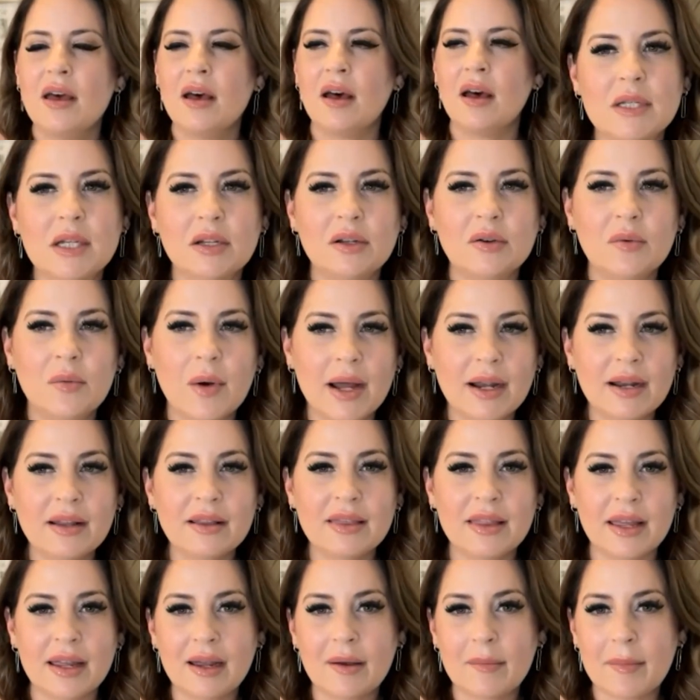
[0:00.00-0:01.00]
So you want to
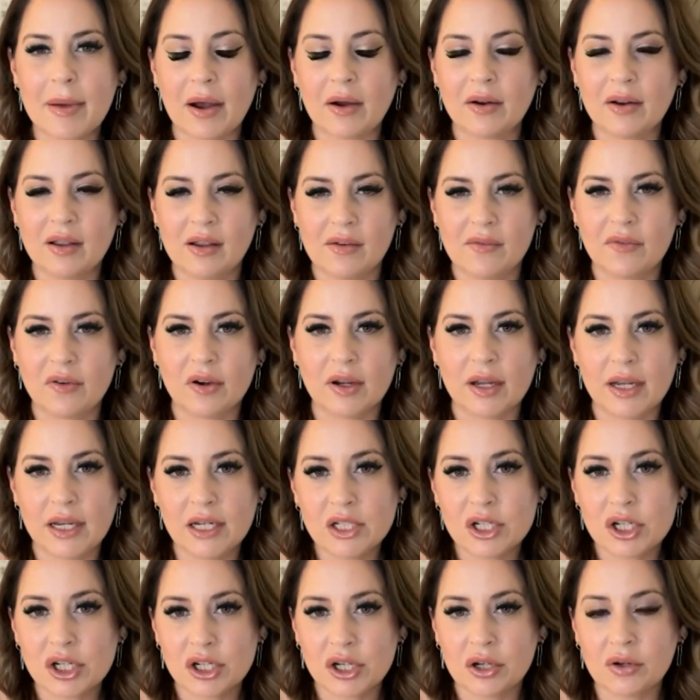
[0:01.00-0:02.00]
think about it for
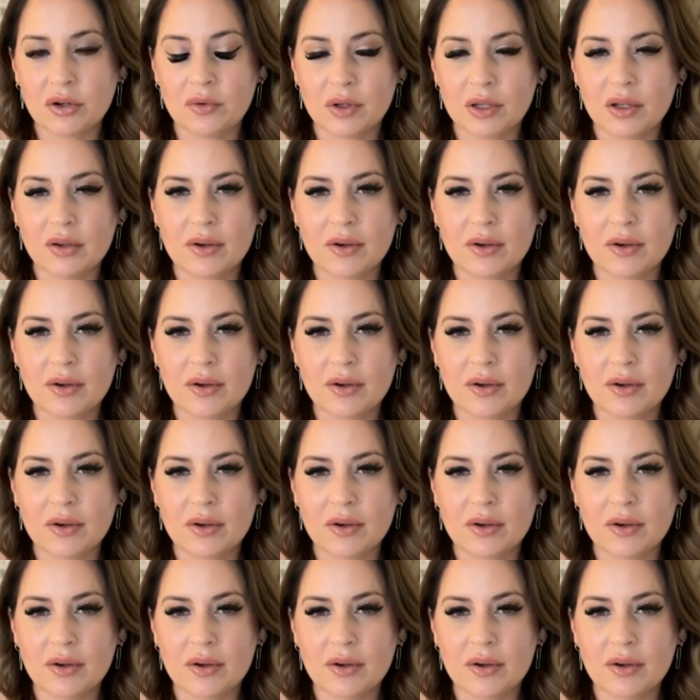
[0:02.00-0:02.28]
each shoot,